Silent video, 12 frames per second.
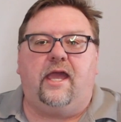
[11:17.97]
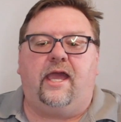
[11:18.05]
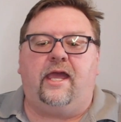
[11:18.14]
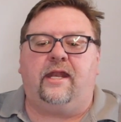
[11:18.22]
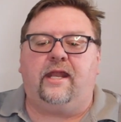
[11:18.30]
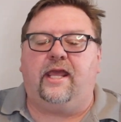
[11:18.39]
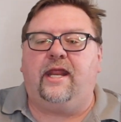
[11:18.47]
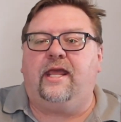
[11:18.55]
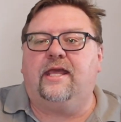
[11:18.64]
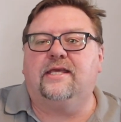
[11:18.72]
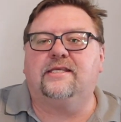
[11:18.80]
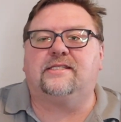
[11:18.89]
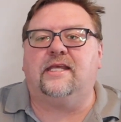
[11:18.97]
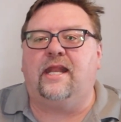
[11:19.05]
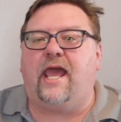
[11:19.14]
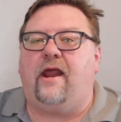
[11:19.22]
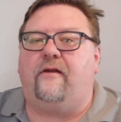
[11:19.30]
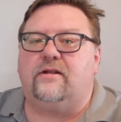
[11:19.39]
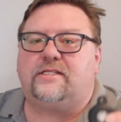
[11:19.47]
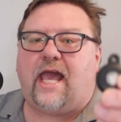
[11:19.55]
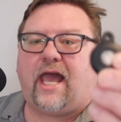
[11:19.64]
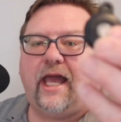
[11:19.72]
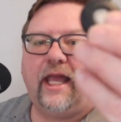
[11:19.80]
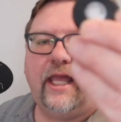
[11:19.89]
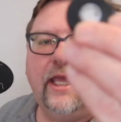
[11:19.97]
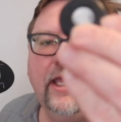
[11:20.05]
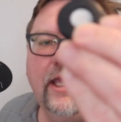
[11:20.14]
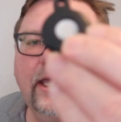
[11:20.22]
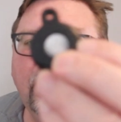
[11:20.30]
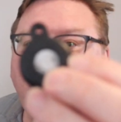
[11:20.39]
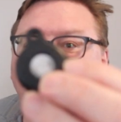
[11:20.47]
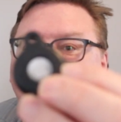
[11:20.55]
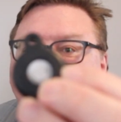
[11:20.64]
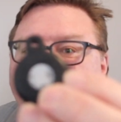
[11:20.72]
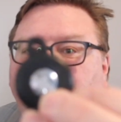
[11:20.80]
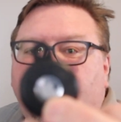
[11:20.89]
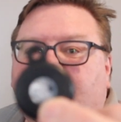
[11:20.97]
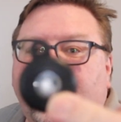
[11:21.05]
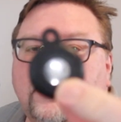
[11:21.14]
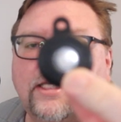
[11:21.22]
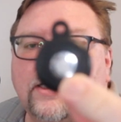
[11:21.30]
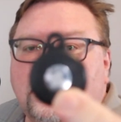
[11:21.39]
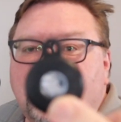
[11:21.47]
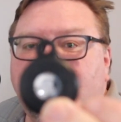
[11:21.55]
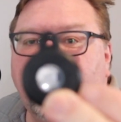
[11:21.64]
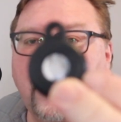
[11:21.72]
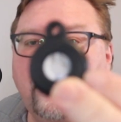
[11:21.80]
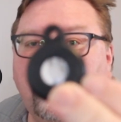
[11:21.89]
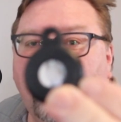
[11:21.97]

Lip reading: and it is an air tag. I'm not sure if you guys can see that or